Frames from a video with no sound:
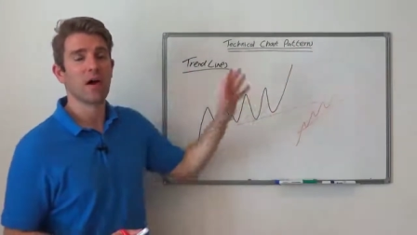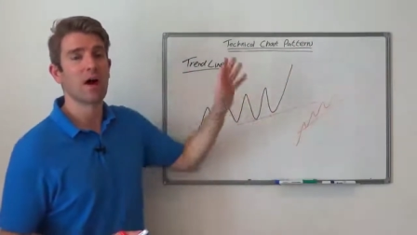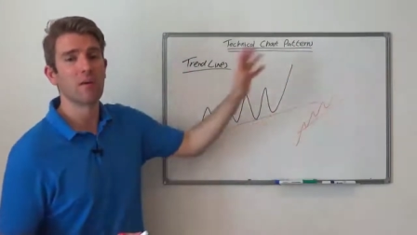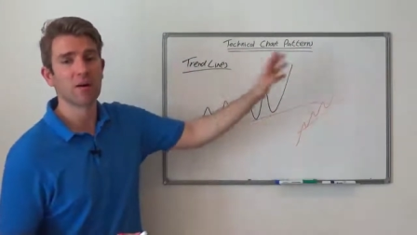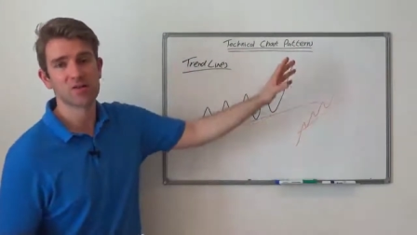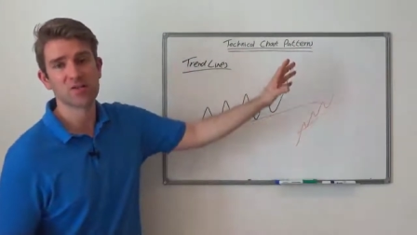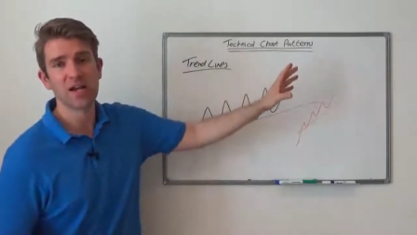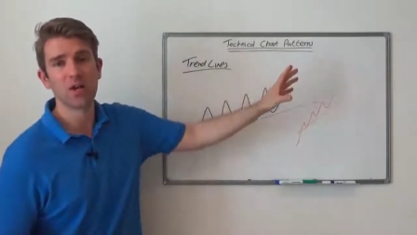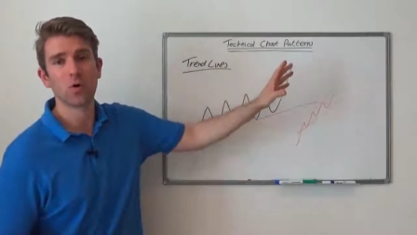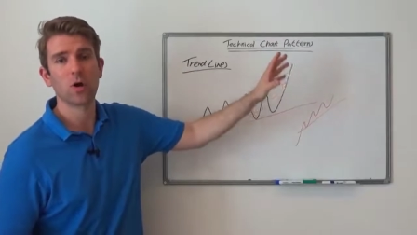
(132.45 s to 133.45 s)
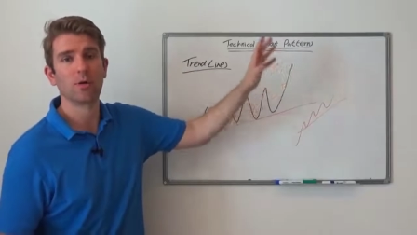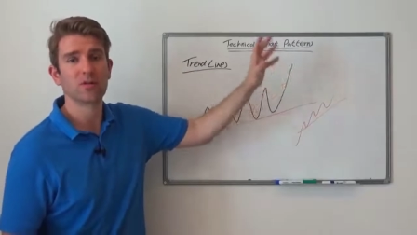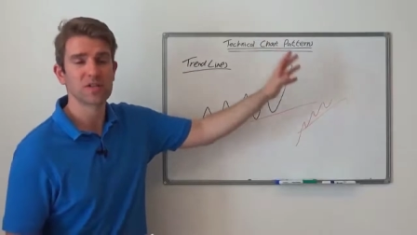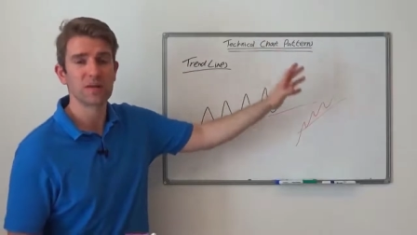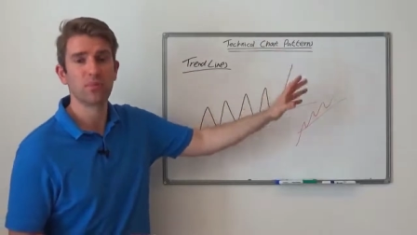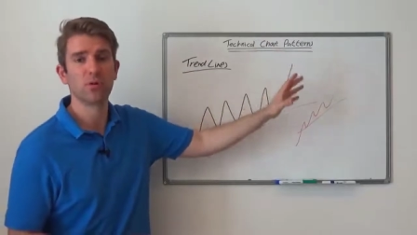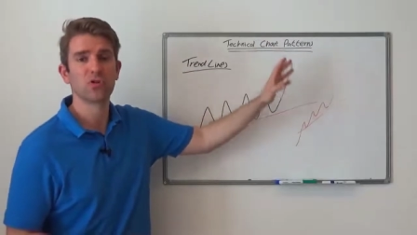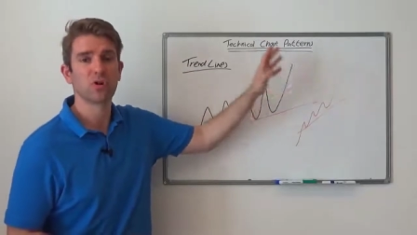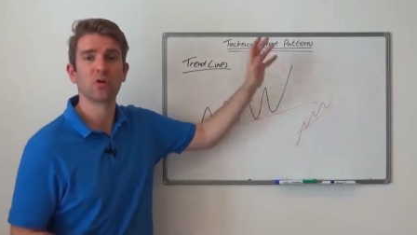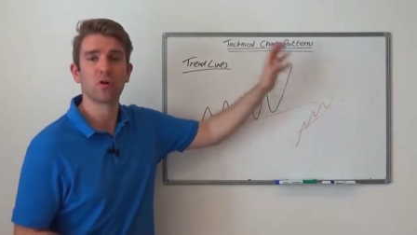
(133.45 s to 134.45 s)
I'm going to stay long, I'm going to stay
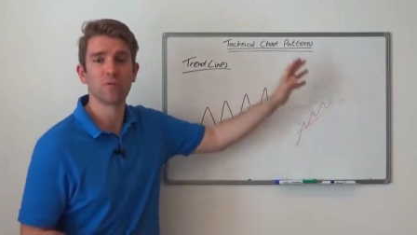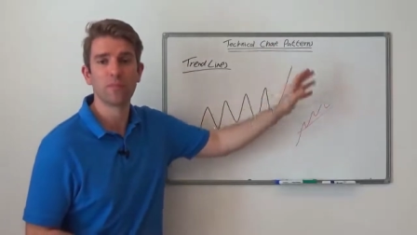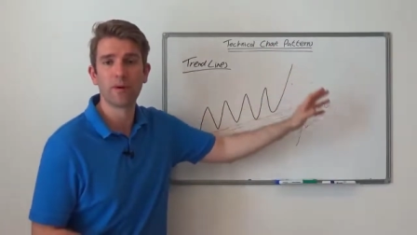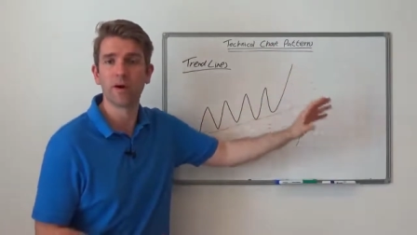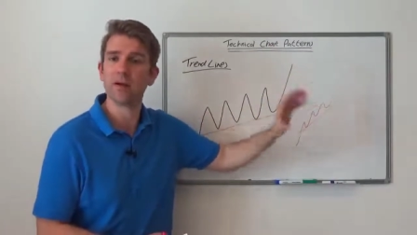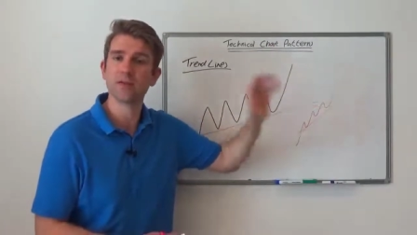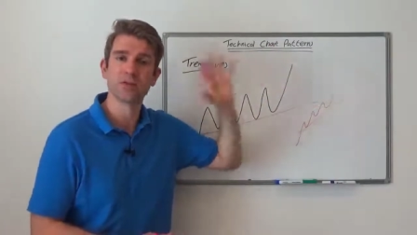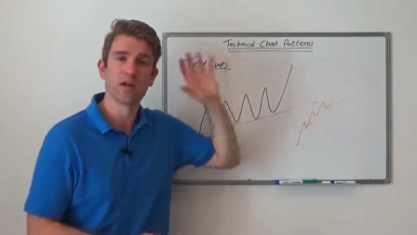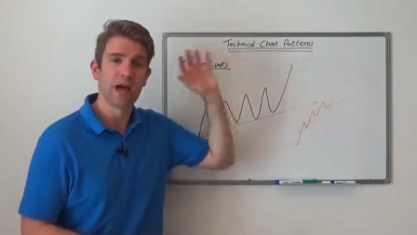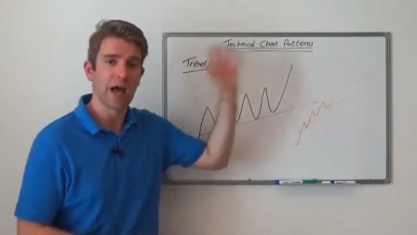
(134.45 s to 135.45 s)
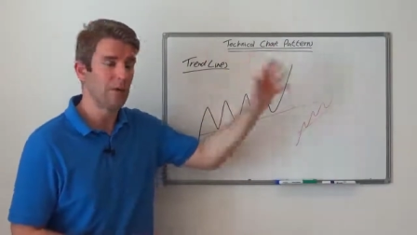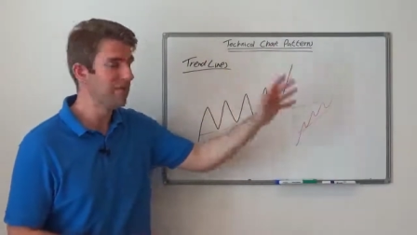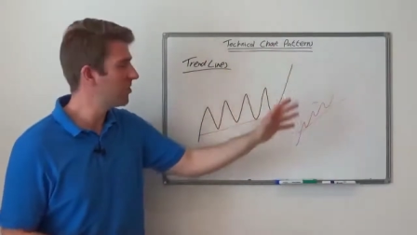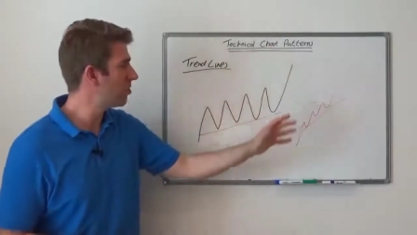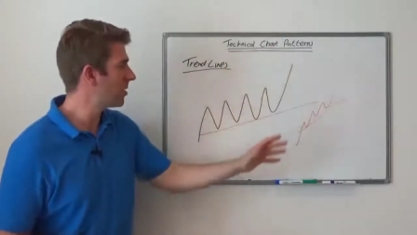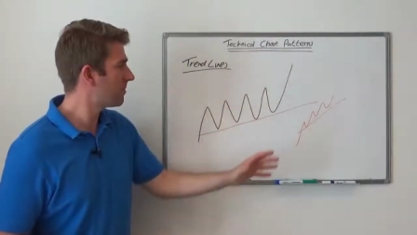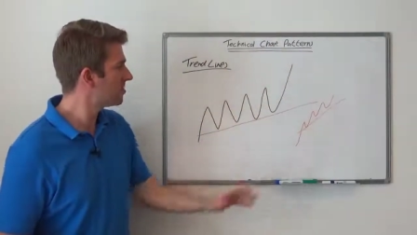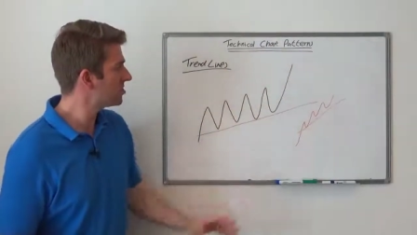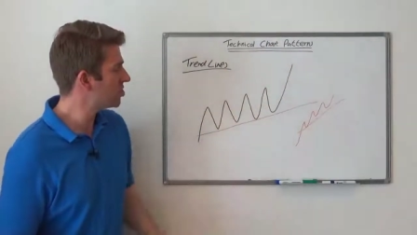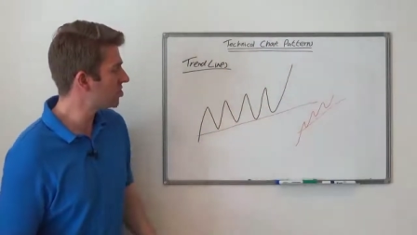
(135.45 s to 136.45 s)
bullish, I'm going to look for buys, however you want to
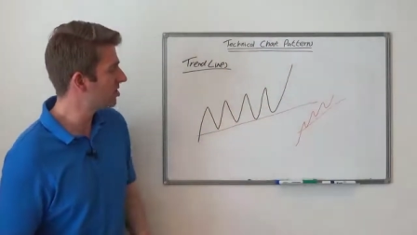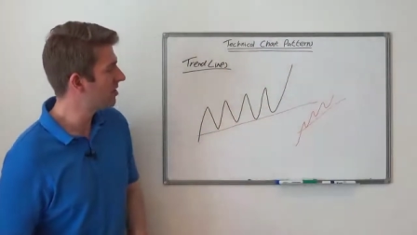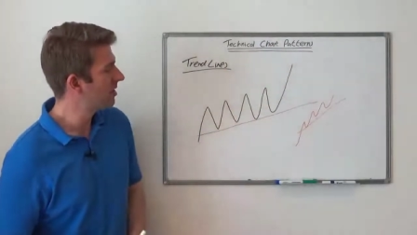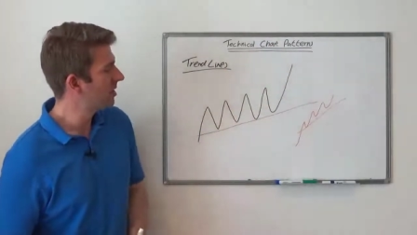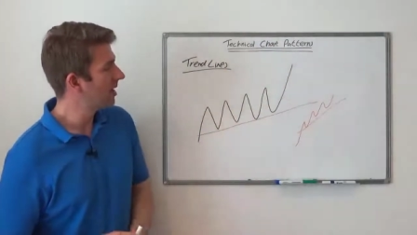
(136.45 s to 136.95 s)
position.